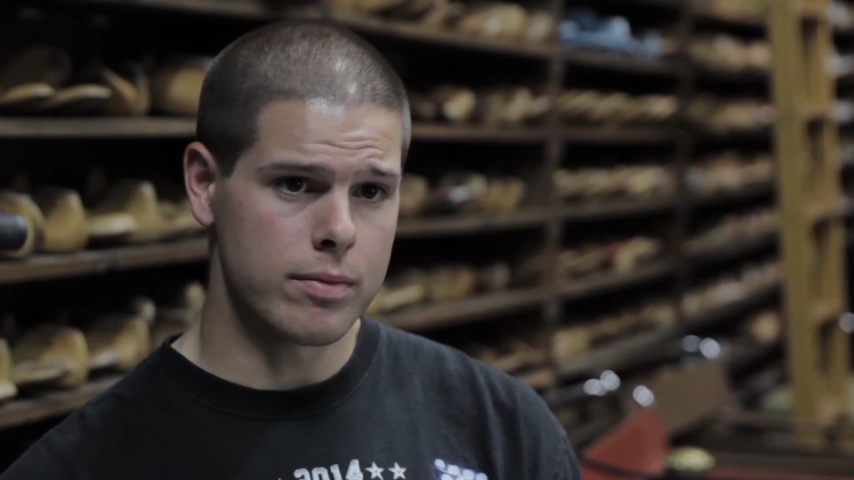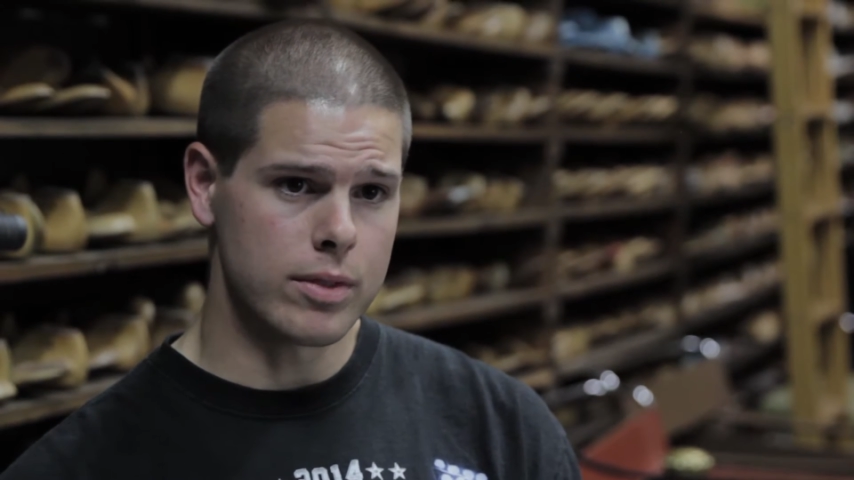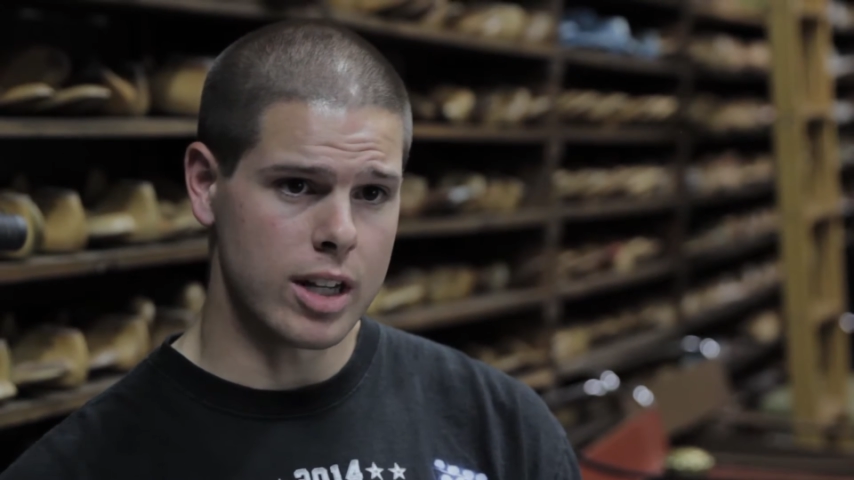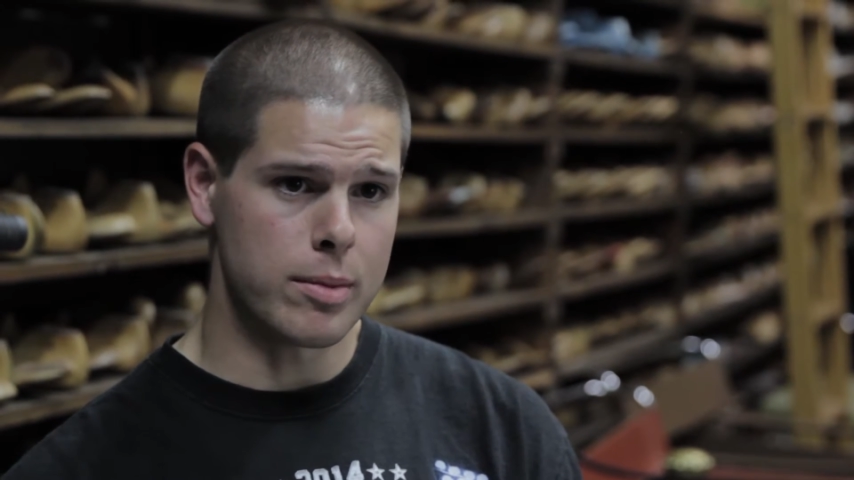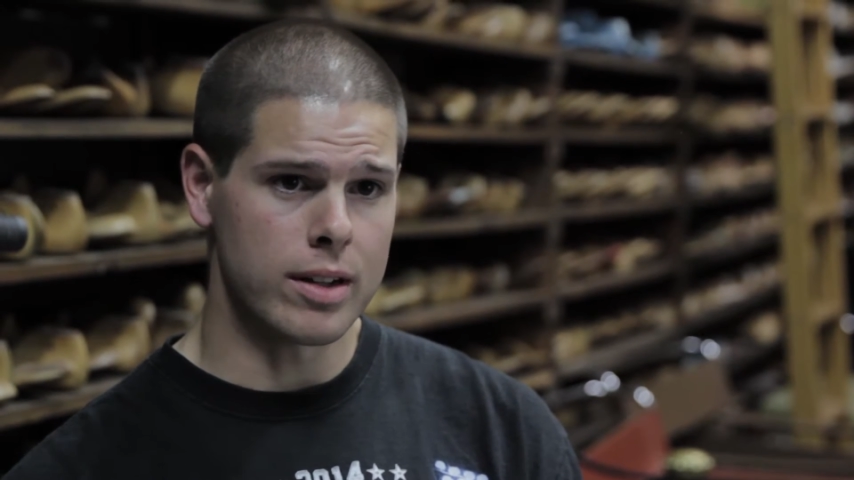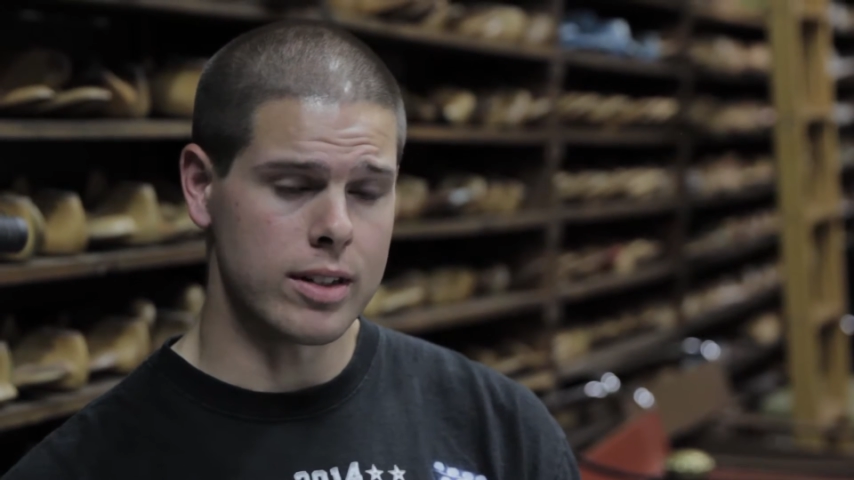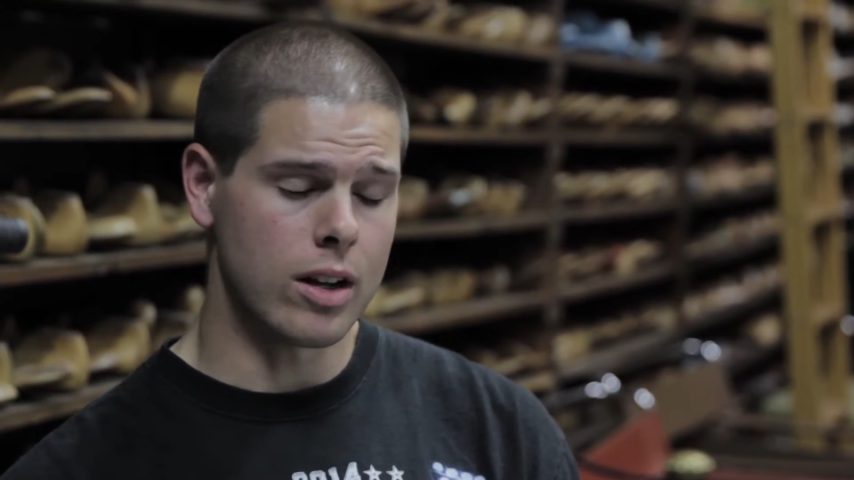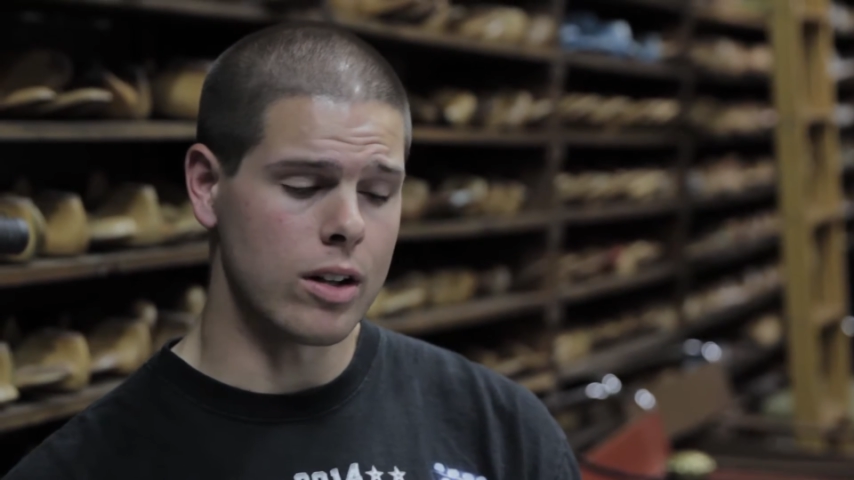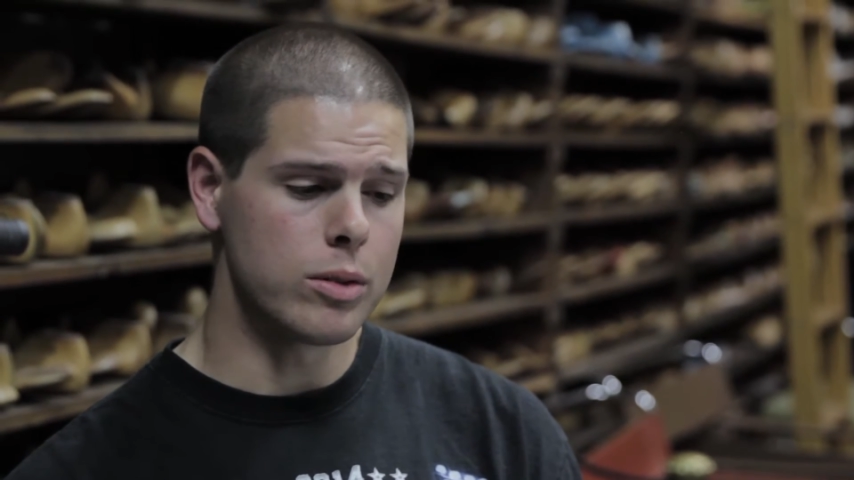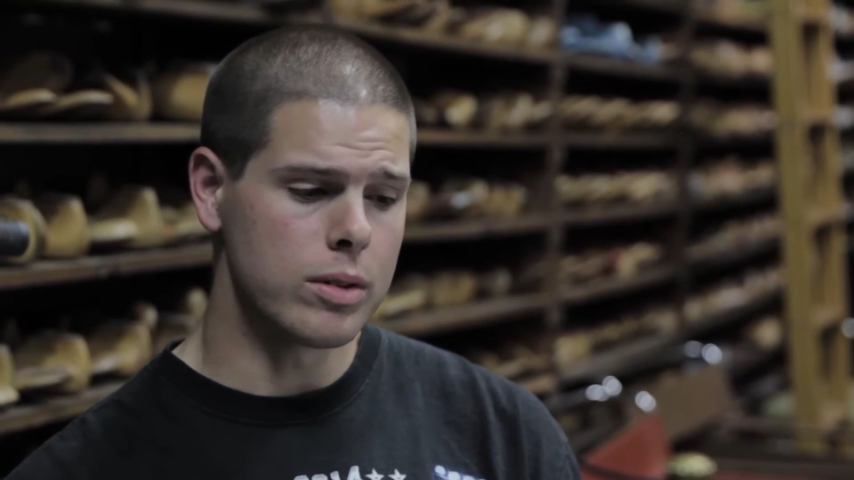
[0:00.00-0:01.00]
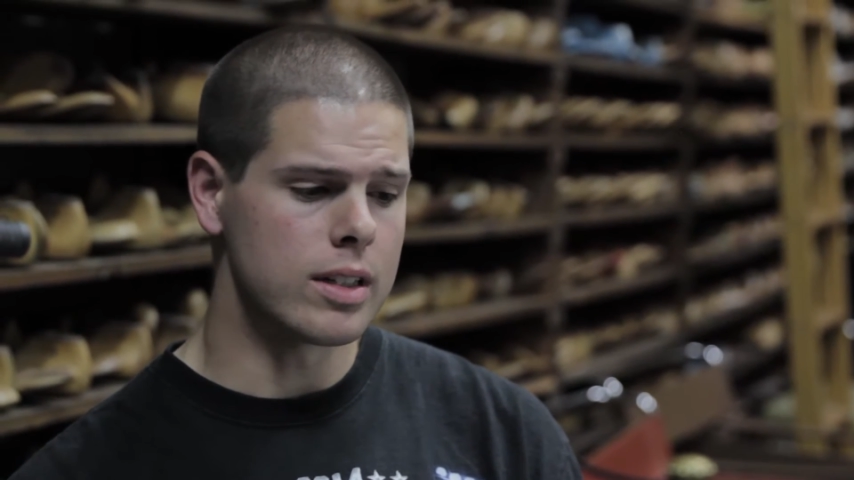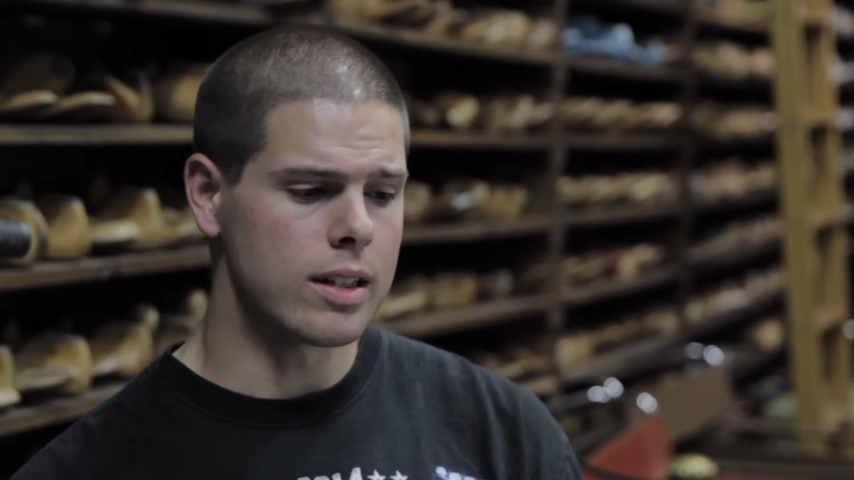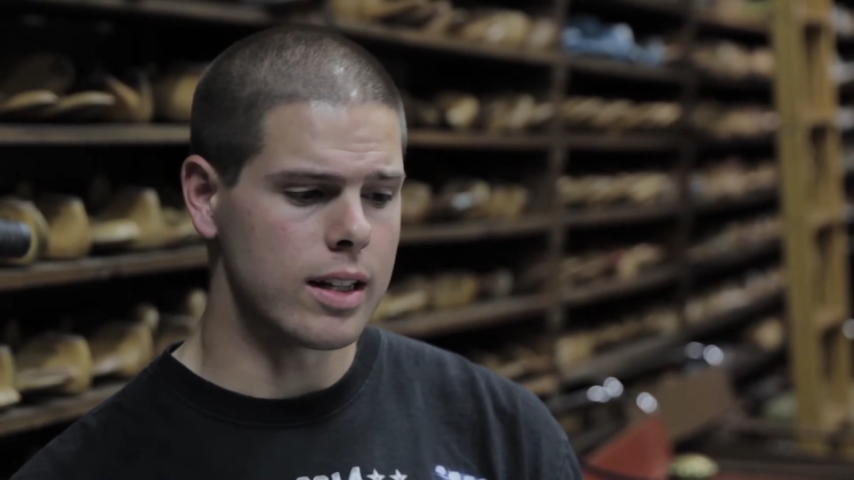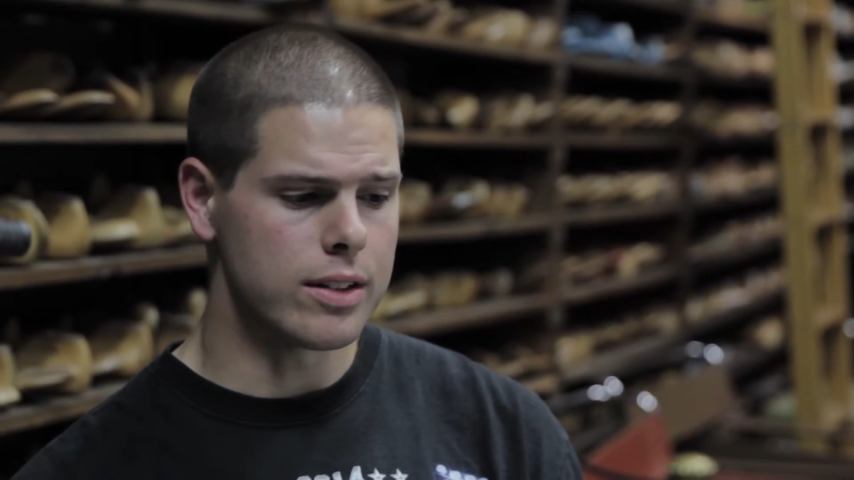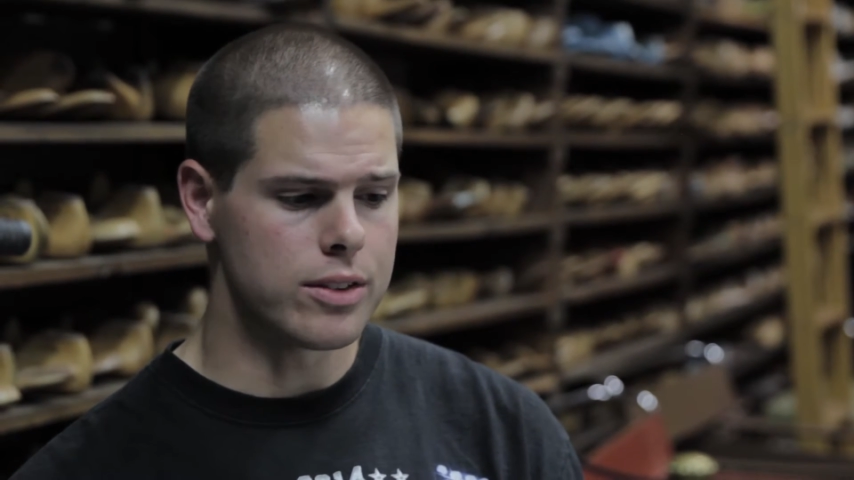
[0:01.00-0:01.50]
to come out to Hollywood and LA